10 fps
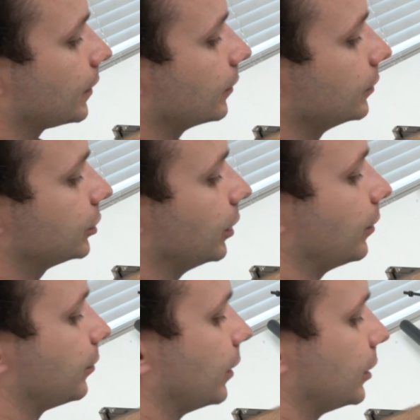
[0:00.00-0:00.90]
joints
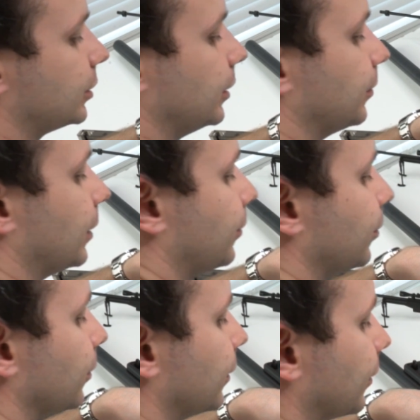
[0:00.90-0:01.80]
are actually, when I was
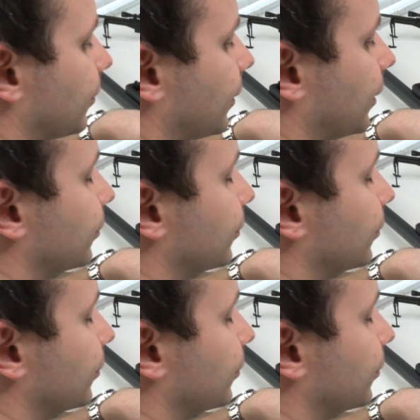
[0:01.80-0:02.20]
holding this, were kind of